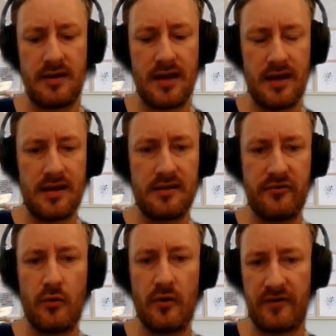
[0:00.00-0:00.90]
getting
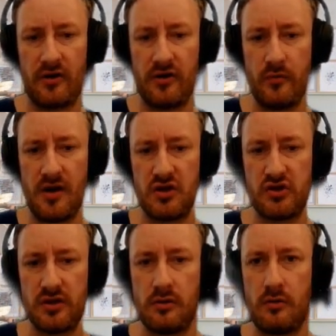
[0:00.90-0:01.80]
to a
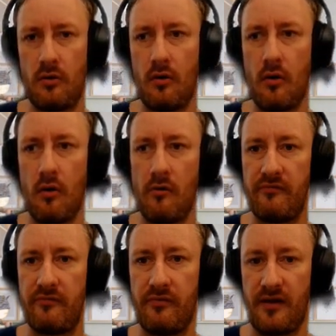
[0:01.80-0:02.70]
valuation
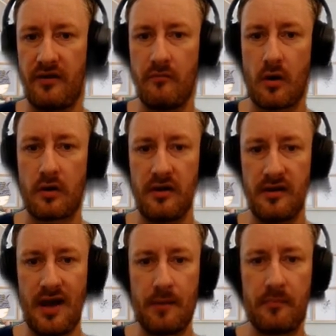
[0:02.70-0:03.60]
of like the market
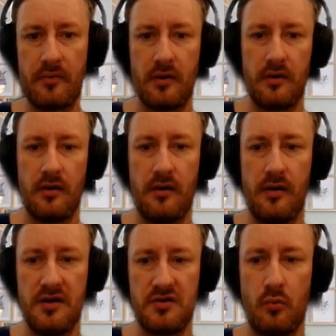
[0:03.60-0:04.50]
cap,
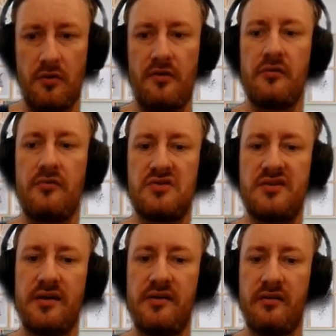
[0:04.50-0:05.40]
it's worth
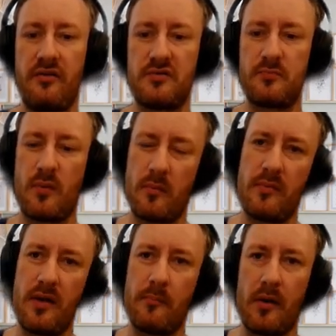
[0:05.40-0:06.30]
understanding that there's
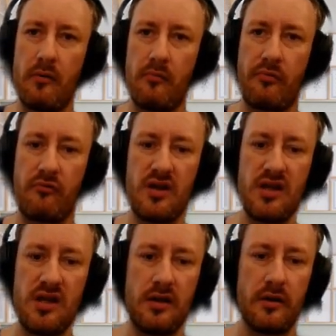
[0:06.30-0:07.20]
probably about
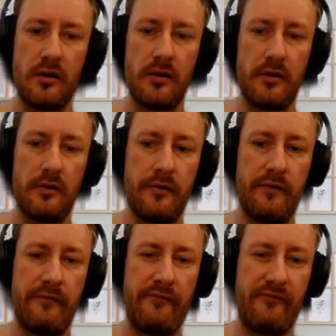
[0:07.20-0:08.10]
3
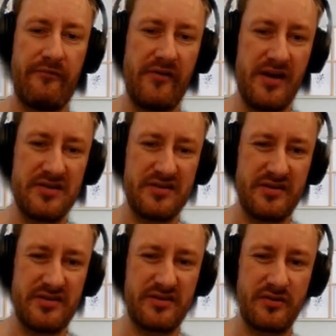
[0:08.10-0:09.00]

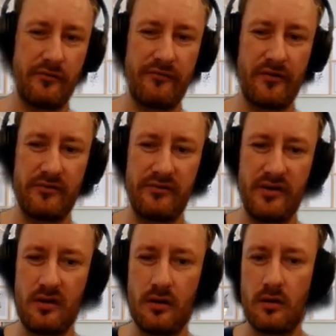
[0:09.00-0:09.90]
phases of
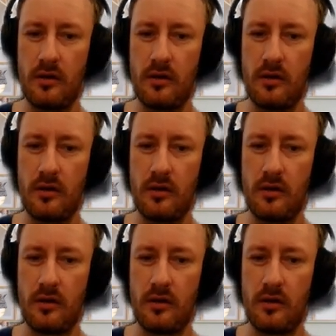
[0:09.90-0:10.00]
funding.